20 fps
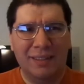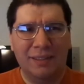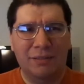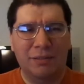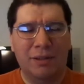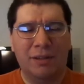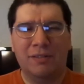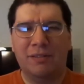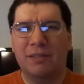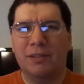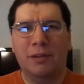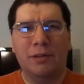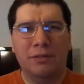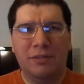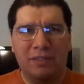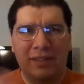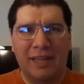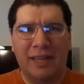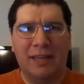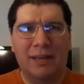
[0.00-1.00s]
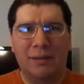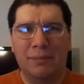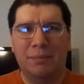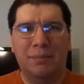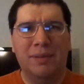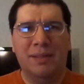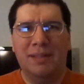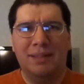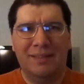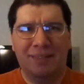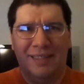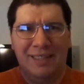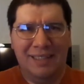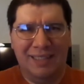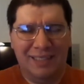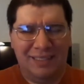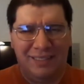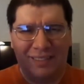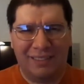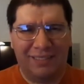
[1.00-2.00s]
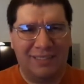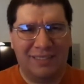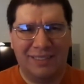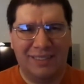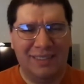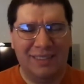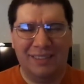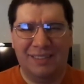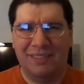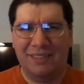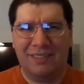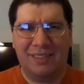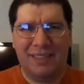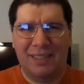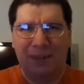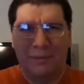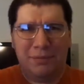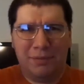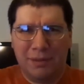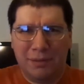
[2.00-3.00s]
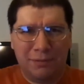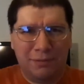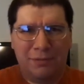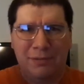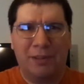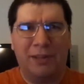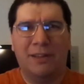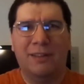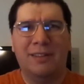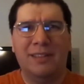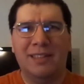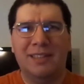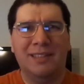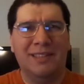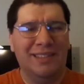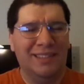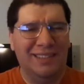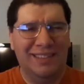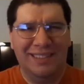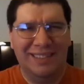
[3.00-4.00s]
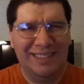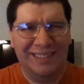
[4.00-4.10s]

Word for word: He tries to go down, but just he just keeps on falling.